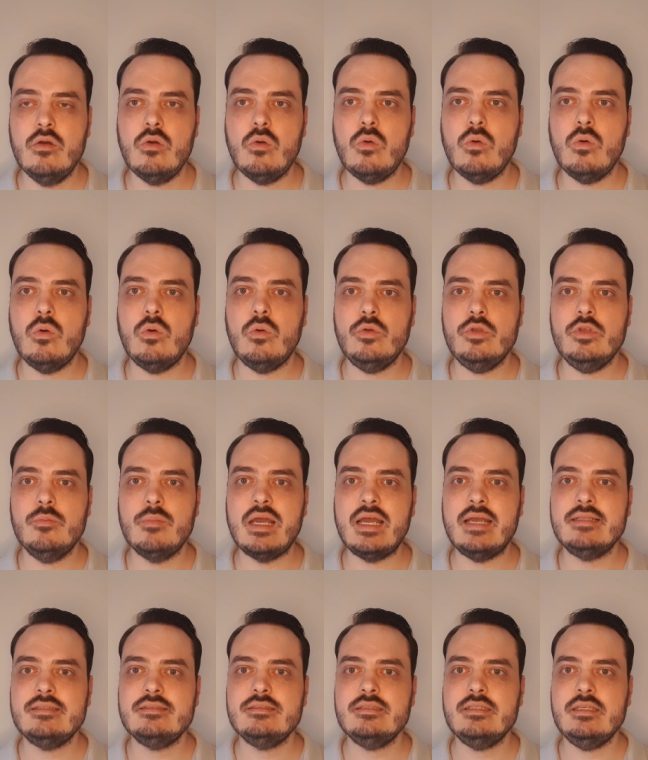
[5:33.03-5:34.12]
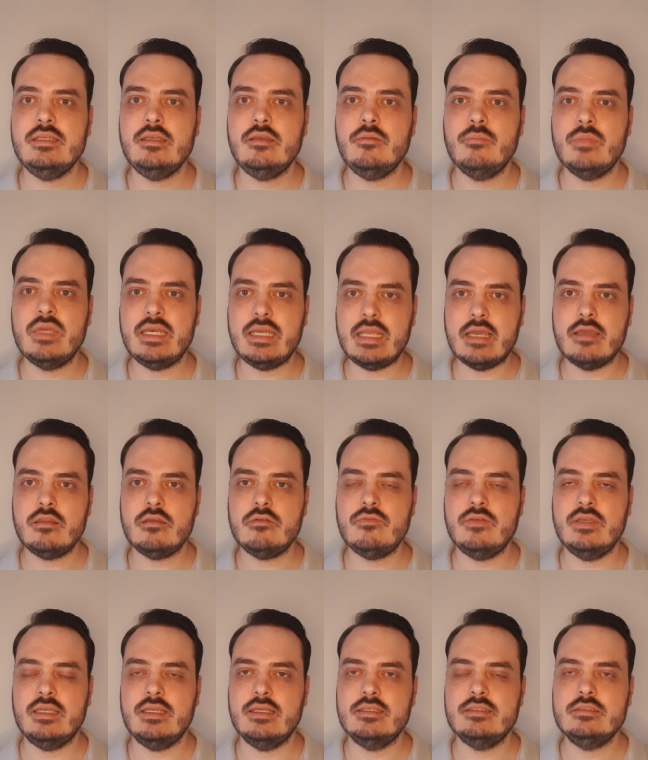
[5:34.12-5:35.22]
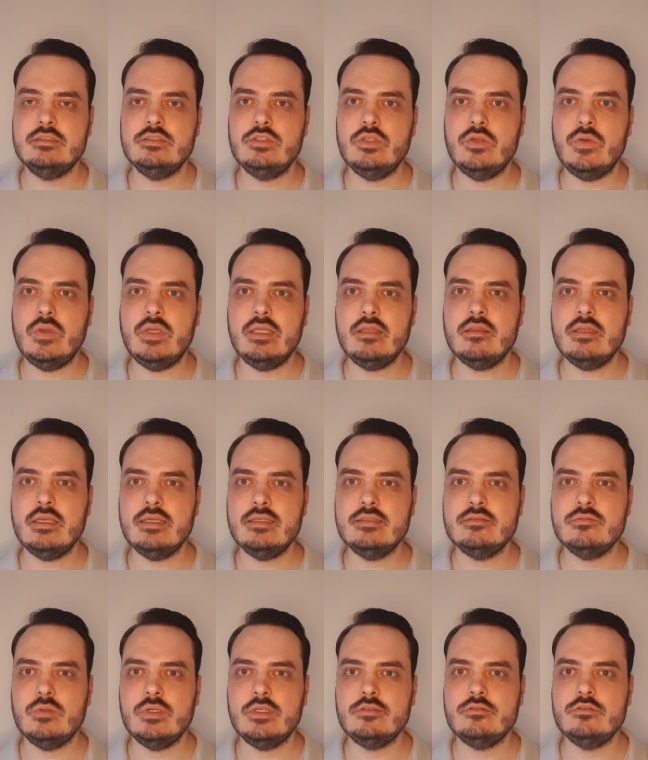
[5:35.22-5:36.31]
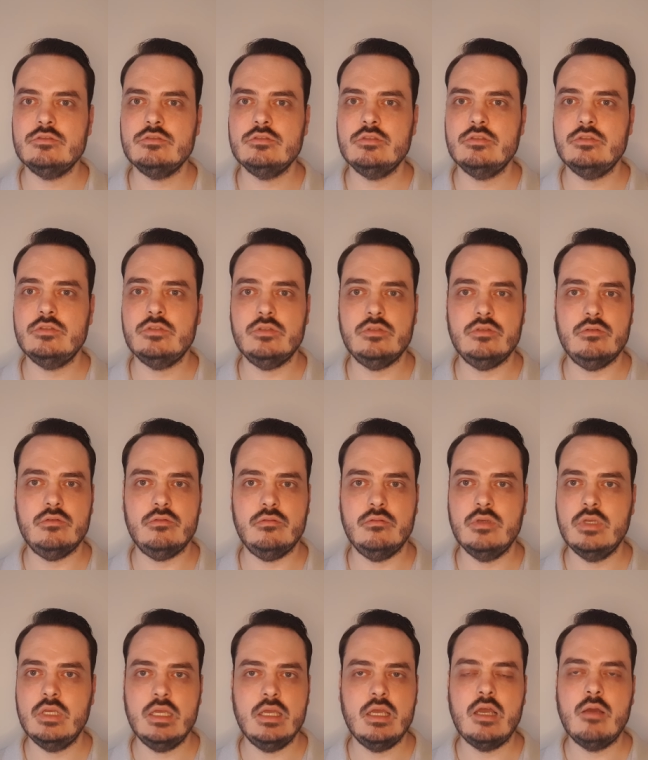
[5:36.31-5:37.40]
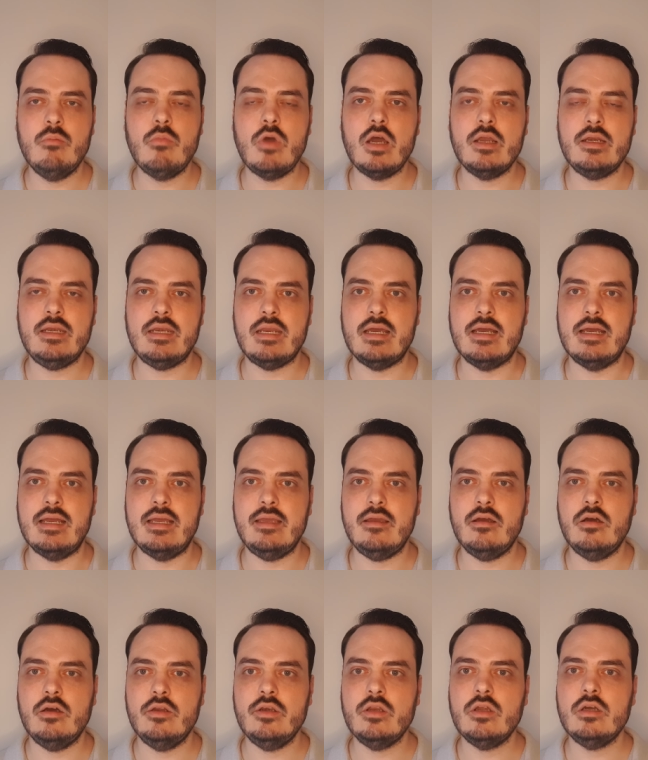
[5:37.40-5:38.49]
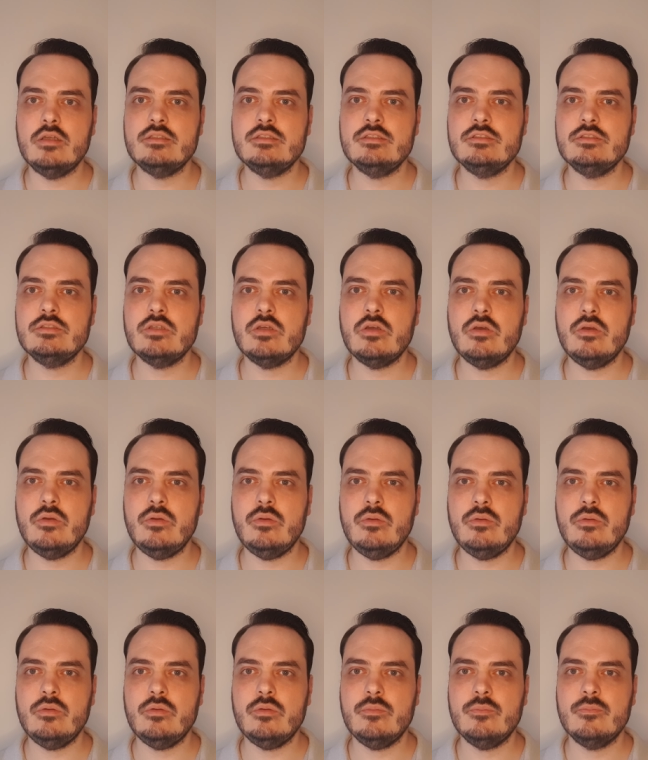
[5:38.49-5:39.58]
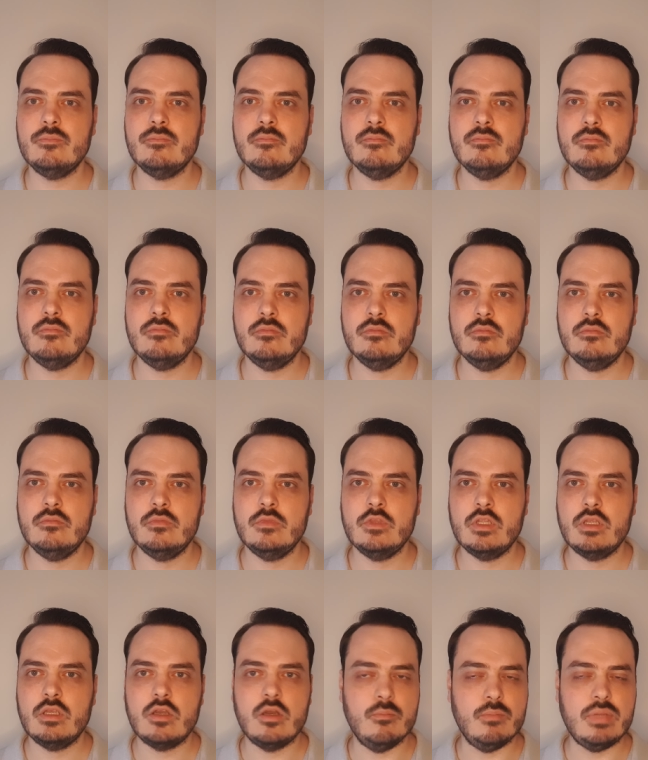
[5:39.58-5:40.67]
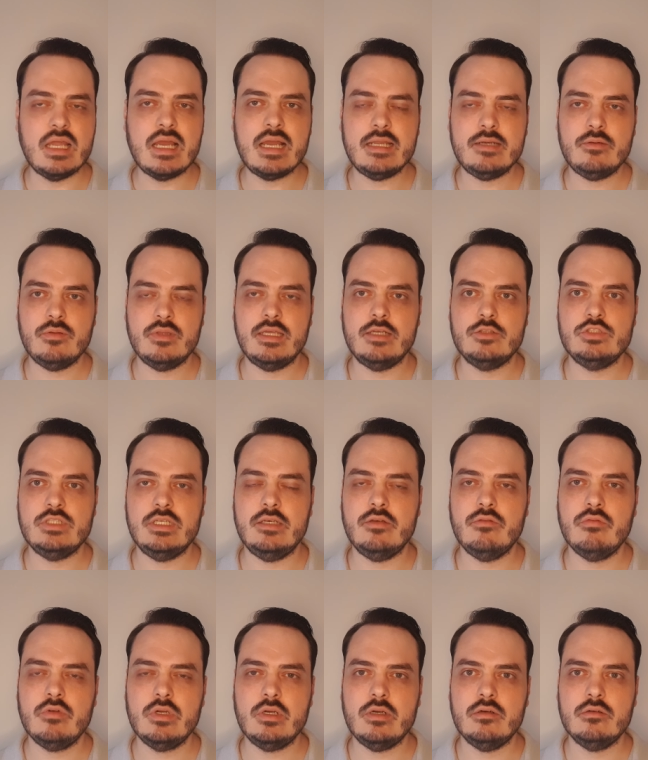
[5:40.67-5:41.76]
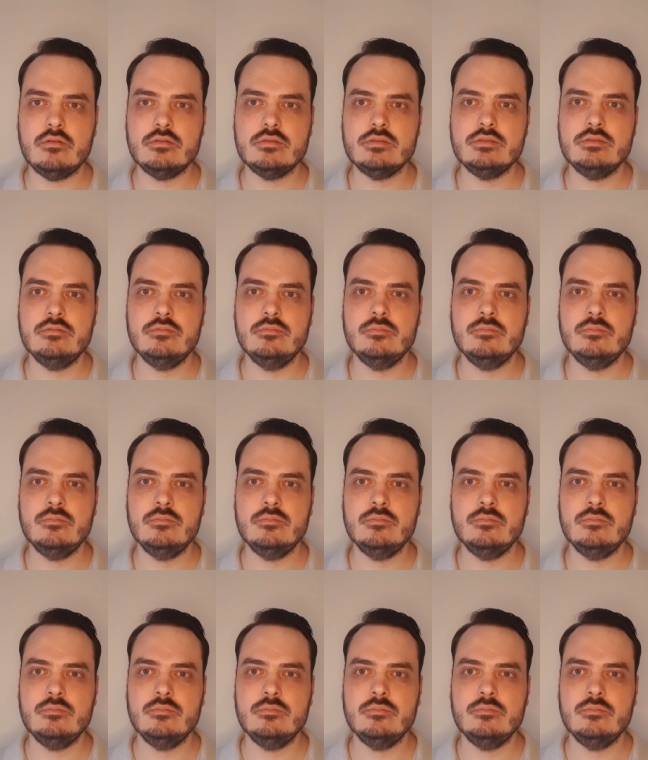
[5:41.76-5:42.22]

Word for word: Or you might see many other figures doing things which, to modern eye, are not so compliant with our gender roles.